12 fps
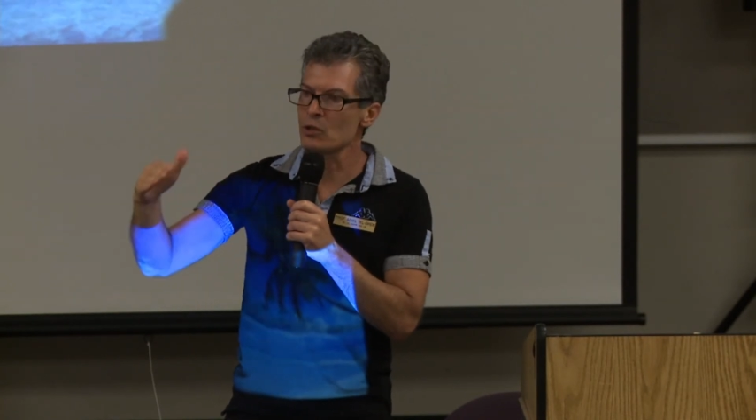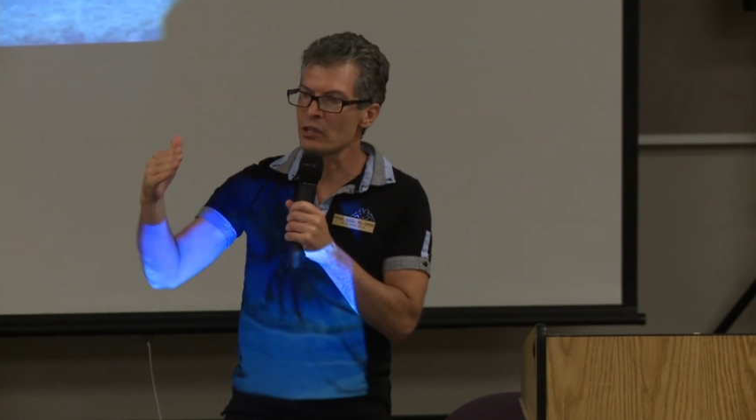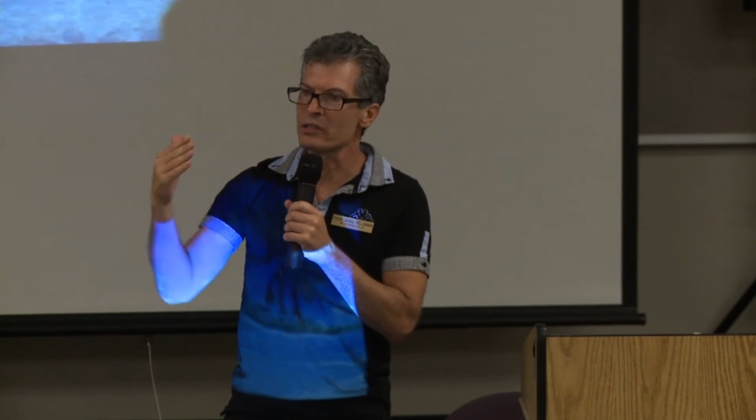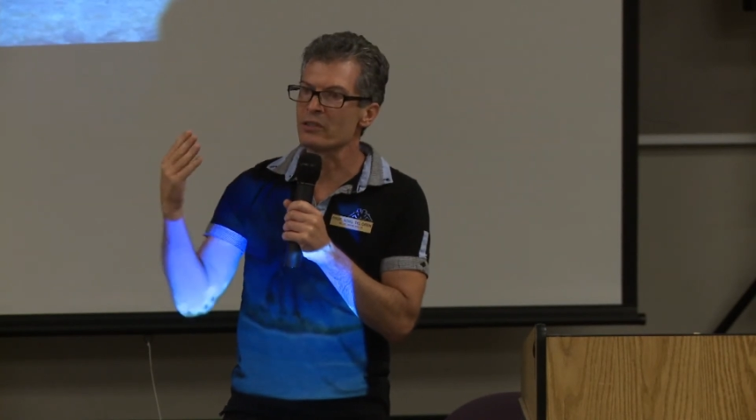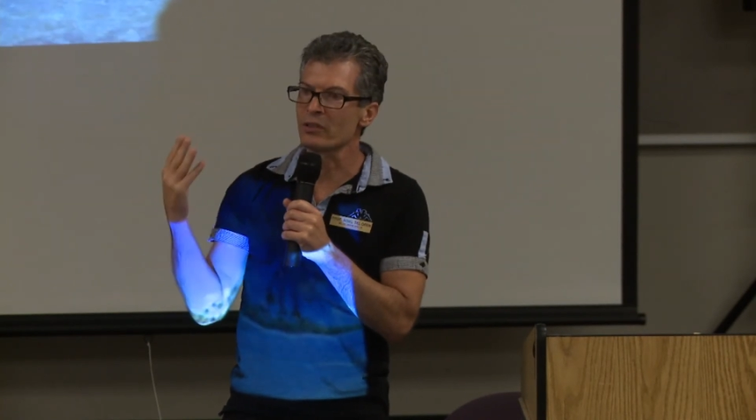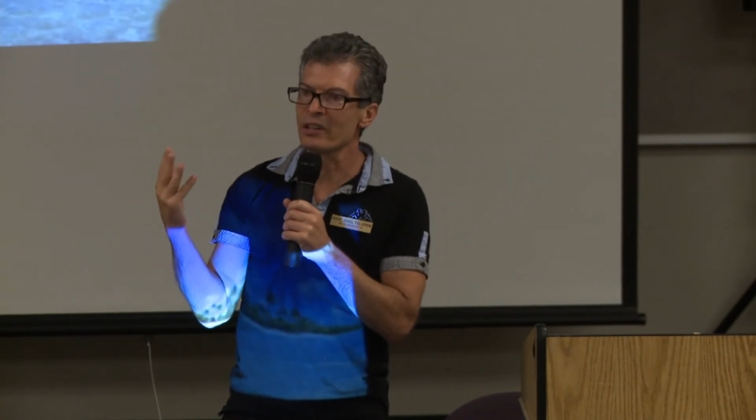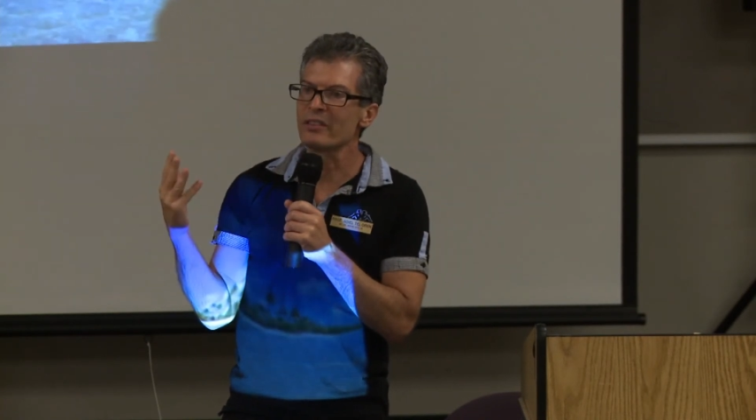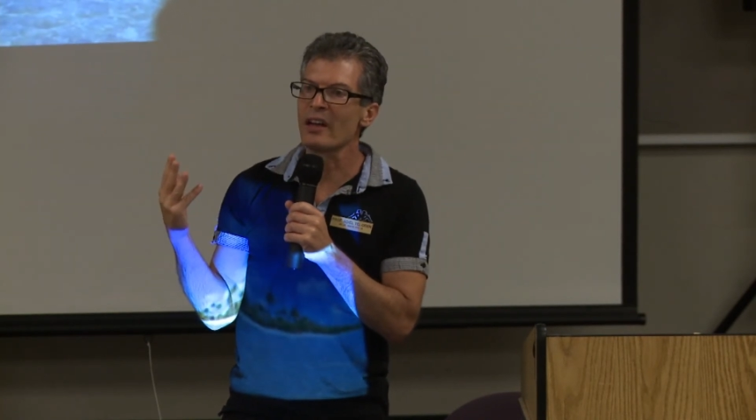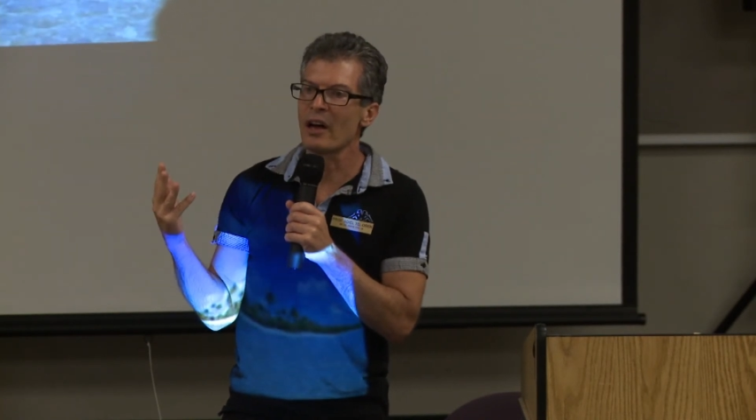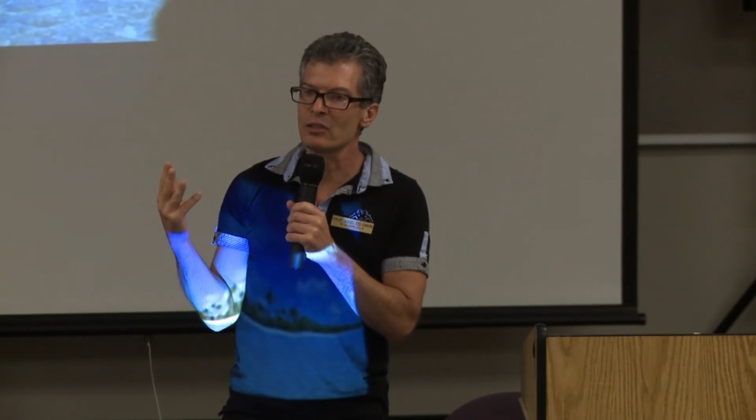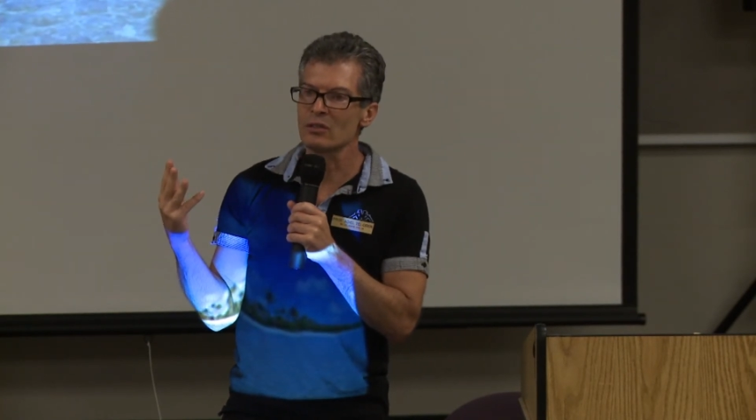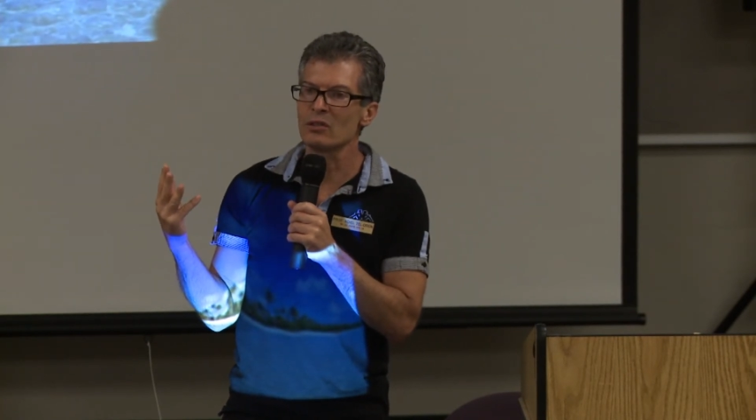which is
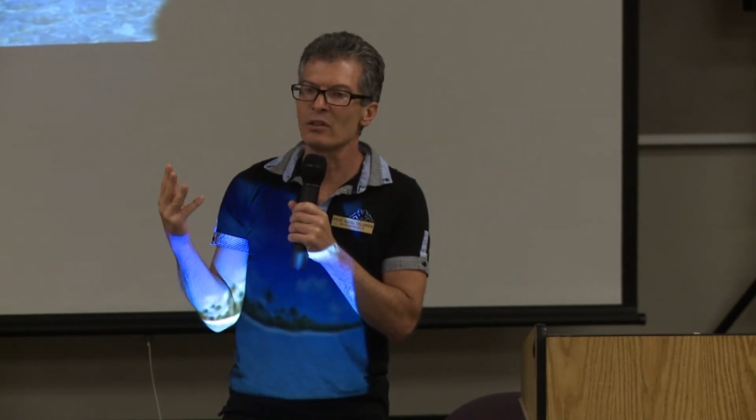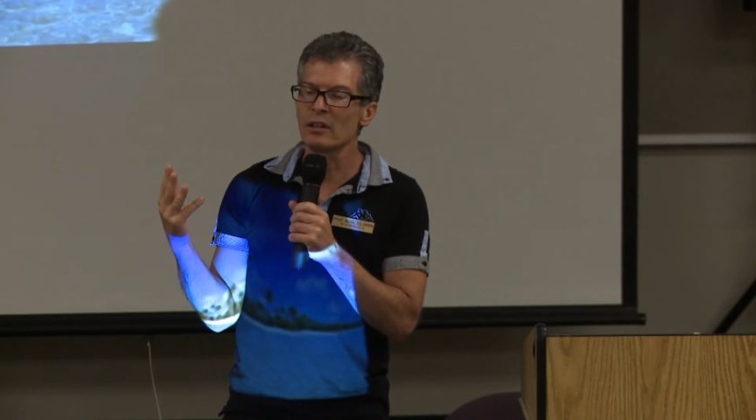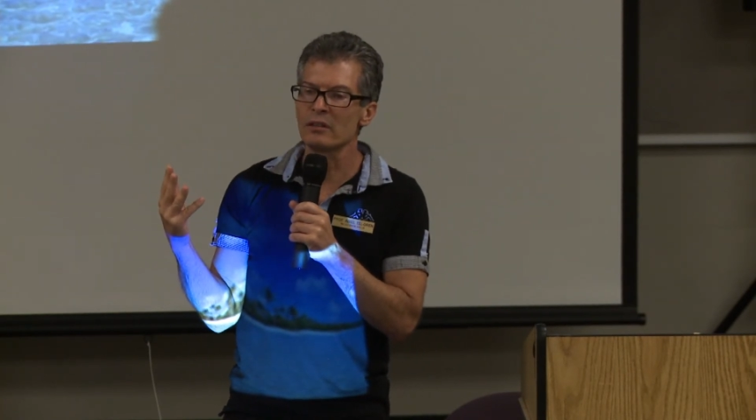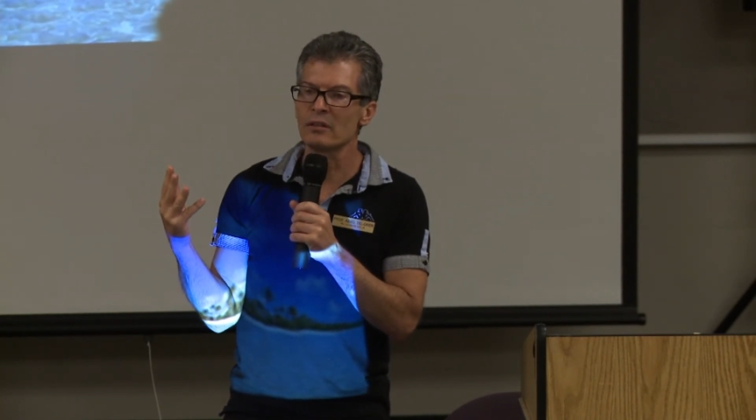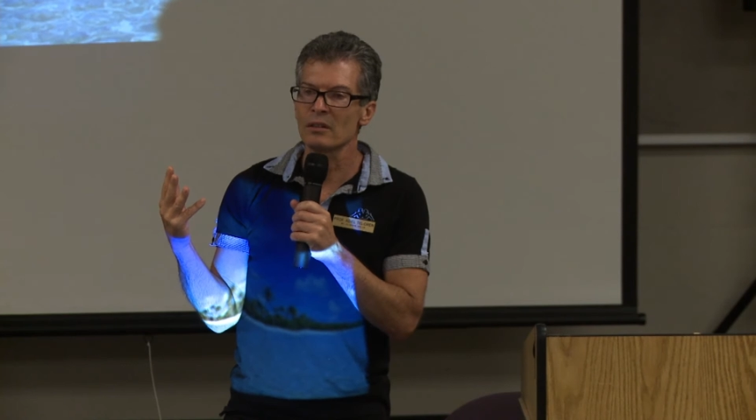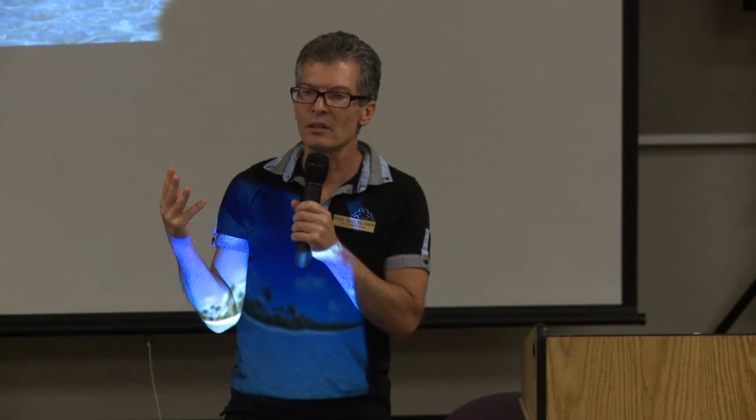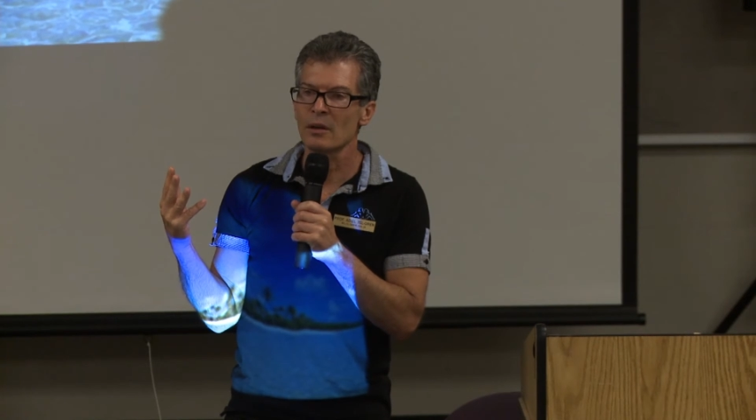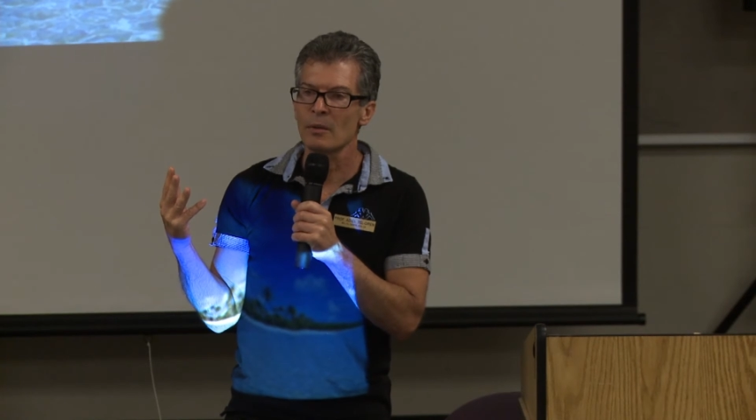3,000 units.